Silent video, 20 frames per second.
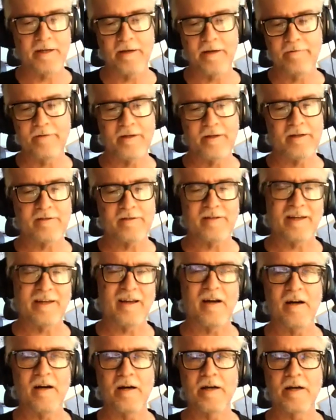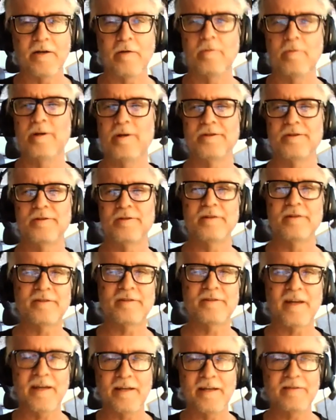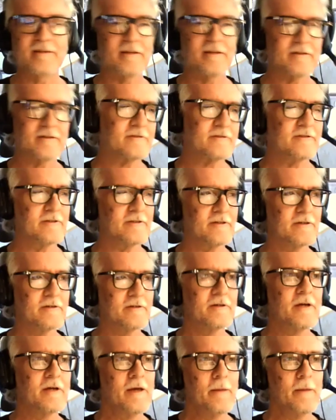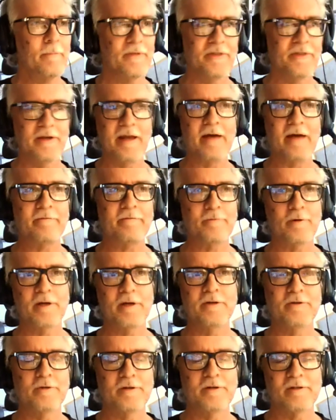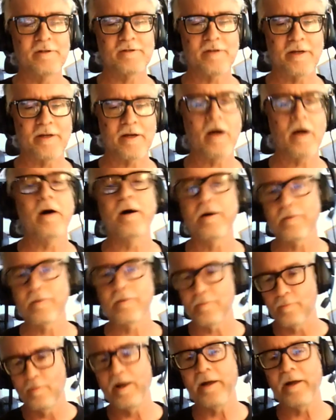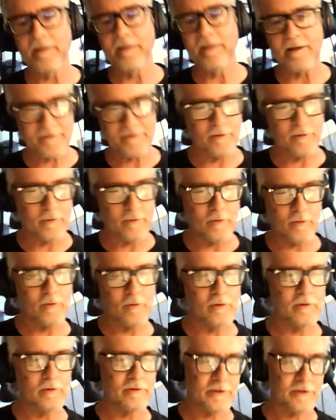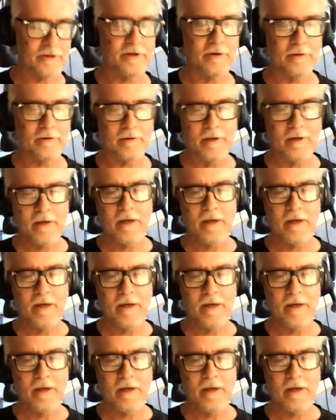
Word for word: of it, it's like, oh, I don't want to do this. I hate this, you know. But then after I do it, it's like, oh, wow, that's so cool, you know.